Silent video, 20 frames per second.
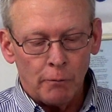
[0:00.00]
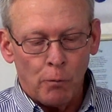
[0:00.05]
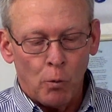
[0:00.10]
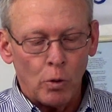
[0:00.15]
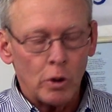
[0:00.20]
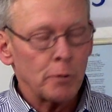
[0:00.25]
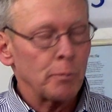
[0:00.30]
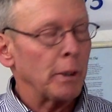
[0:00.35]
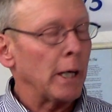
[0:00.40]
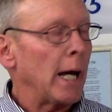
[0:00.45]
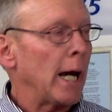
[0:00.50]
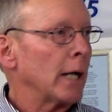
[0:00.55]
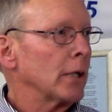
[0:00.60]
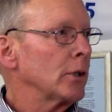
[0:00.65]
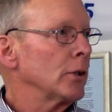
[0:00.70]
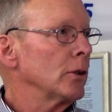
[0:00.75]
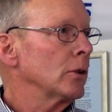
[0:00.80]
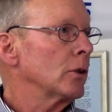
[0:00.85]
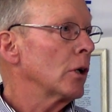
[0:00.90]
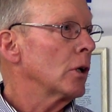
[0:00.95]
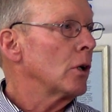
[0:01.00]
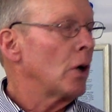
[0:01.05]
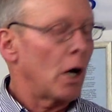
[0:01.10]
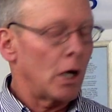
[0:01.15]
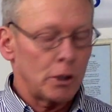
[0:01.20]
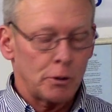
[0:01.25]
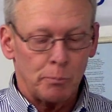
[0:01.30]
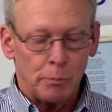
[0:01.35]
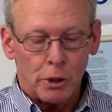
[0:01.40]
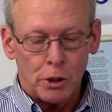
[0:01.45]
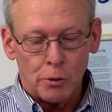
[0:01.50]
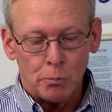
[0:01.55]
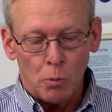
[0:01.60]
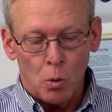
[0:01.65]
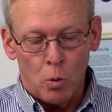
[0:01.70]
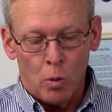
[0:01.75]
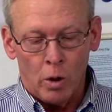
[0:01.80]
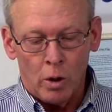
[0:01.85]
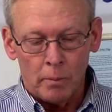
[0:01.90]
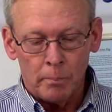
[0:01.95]
Enforcement actions can cost much
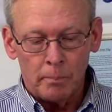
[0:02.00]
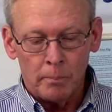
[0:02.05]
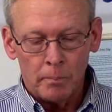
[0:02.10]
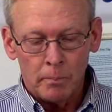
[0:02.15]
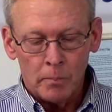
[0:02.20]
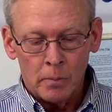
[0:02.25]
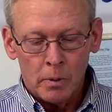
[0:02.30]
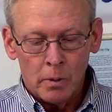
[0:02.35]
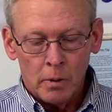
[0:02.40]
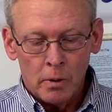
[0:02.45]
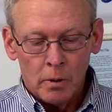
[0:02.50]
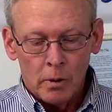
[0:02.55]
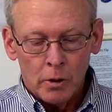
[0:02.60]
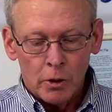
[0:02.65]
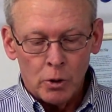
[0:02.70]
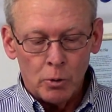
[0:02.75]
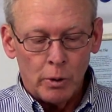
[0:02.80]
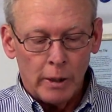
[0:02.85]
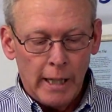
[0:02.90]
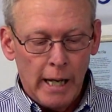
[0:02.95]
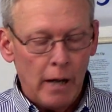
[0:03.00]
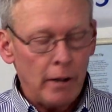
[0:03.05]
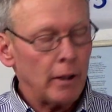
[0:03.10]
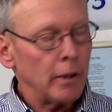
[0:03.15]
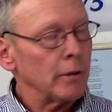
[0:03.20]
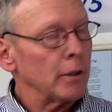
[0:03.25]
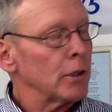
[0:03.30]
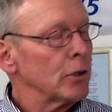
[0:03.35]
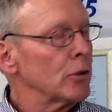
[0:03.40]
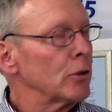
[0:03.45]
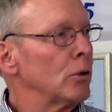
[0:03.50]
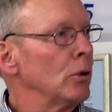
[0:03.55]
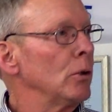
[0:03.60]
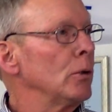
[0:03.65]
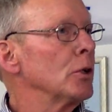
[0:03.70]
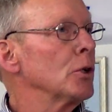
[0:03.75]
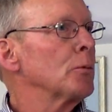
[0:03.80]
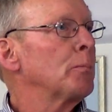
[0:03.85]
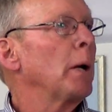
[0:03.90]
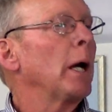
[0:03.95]
more. To a county that is
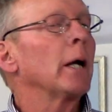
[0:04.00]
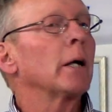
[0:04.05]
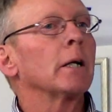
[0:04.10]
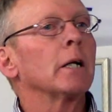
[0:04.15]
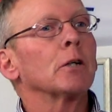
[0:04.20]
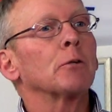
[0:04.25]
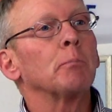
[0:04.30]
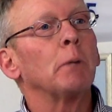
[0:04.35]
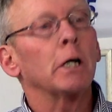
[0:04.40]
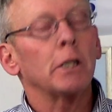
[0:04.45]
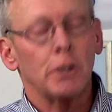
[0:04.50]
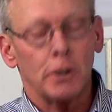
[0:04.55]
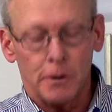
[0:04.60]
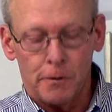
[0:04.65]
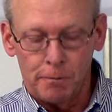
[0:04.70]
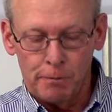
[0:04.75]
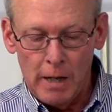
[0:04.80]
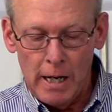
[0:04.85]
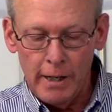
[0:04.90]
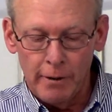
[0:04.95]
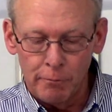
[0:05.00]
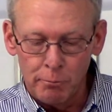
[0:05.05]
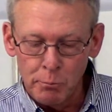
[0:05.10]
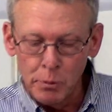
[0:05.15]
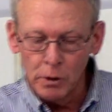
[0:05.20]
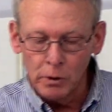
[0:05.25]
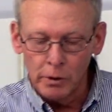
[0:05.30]
due to spend as much as $5